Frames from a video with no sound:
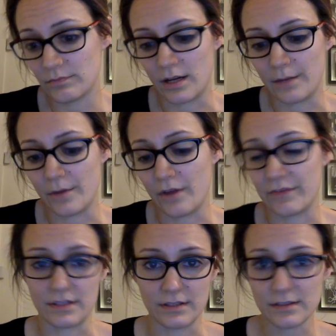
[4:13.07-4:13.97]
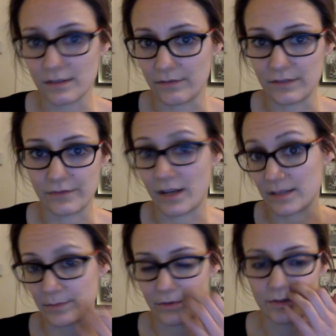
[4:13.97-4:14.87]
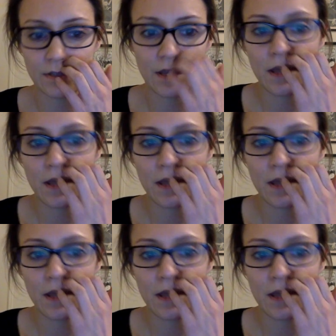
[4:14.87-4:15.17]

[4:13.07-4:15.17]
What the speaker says: offices of different hospitals.